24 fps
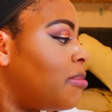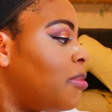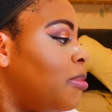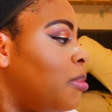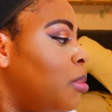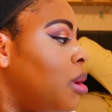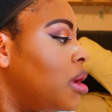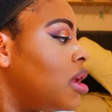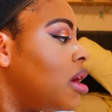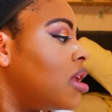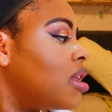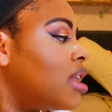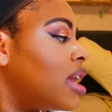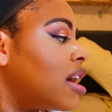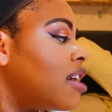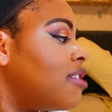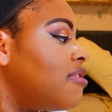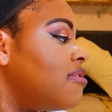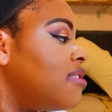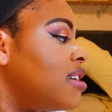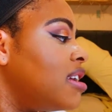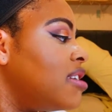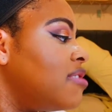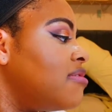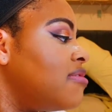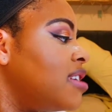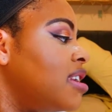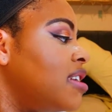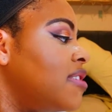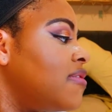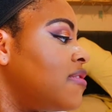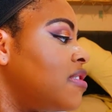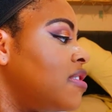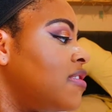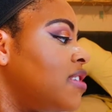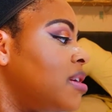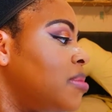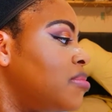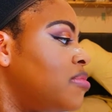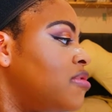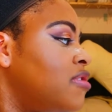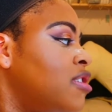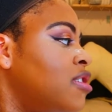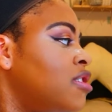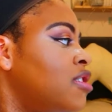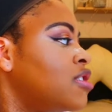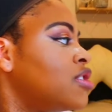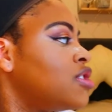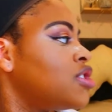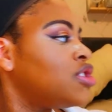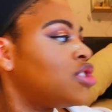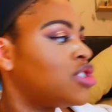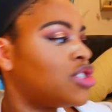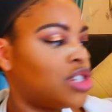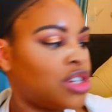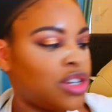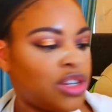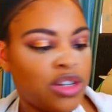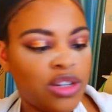put it on like a really, really fluffy brush.